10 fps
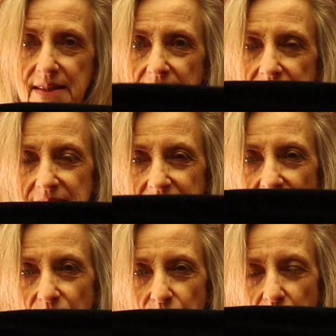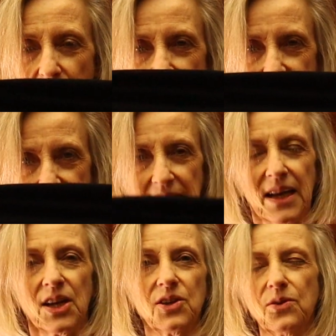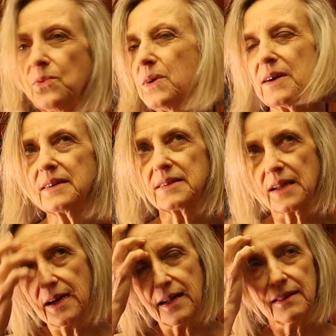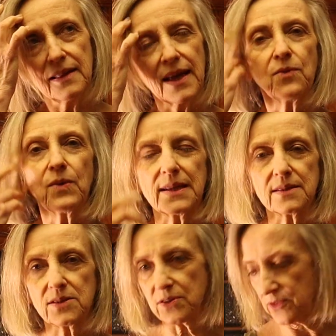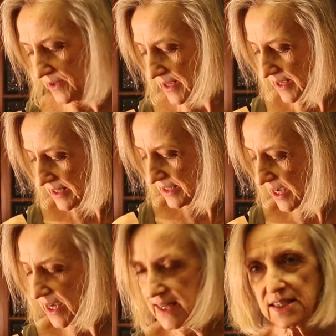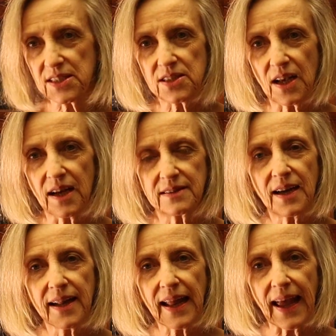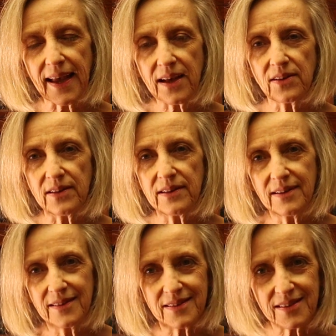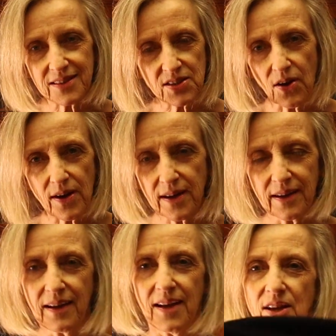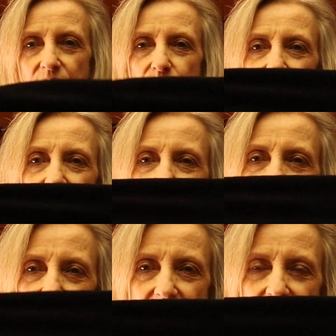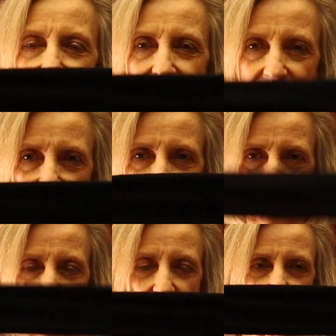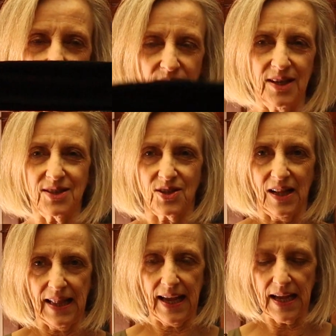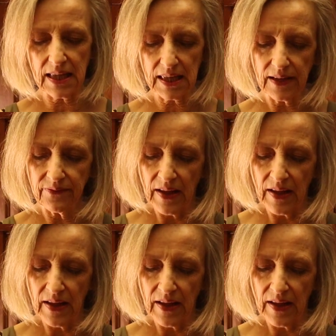size that you want. You don't want a lightweight sort of tiny ankle sock. You want something that's a good length.